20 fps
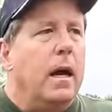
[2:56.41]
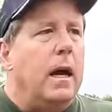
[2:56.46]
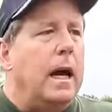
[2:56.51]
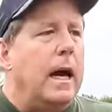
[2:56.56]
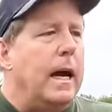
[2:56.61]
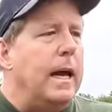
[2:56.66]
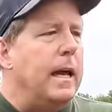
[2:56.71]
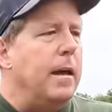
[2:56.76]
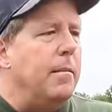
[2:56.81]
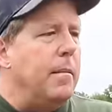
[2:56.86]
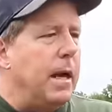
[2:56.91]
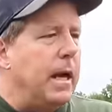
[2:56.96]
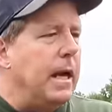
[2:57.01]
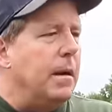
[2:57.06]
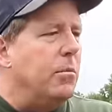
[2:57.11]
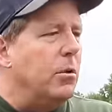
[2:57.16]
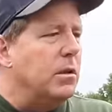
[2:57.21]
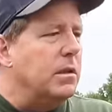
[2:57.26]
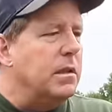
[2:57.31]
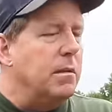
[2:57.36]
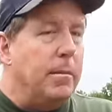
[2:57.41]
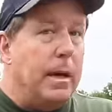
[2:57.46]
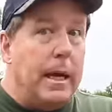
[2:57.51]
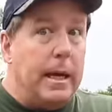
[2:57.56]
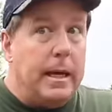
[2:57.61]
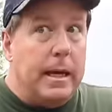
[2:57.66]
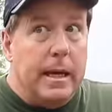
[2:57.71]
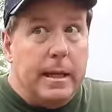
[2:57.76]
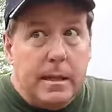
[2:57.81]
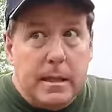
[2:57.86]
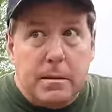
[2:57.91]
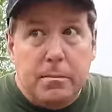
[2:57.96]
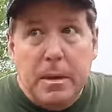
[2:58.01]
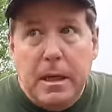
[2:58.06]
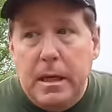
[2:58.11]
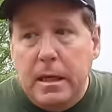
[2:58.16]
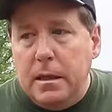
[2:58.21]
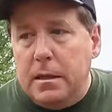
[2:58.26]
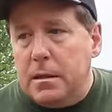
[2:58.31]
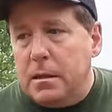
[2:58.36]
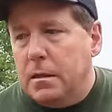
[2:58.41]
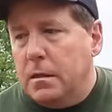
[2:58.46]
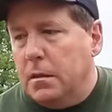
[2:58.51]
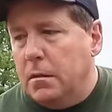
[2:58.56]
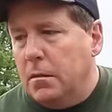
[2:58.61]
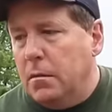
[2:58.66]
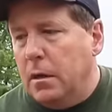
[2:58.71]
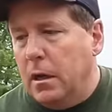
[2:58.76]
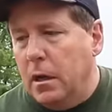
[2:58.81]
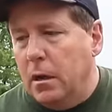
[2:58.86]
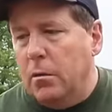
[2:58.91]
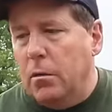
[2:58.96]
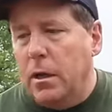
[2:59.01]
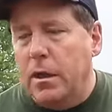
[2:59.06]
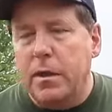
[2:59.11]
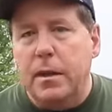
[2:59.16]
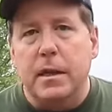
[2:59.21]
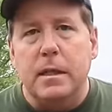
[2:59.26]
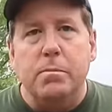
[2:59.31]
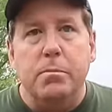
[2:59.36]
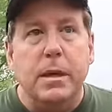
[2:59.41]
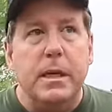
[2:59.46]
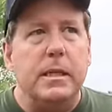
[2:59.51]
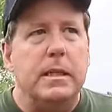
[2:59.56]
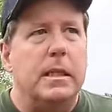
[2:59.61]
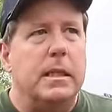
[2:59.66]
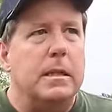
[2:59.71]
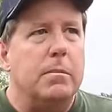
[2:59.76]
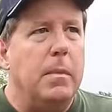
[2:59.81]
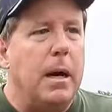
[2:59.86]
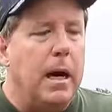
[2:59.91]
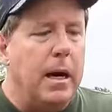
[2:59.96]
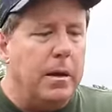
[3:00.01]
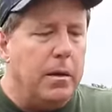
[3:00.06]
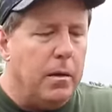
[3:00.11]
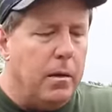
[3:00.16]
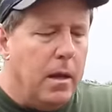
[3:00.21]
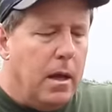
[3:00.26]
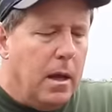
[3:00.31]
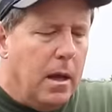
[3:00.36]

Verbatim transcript: I am able to make ends meet, you know, with this business model.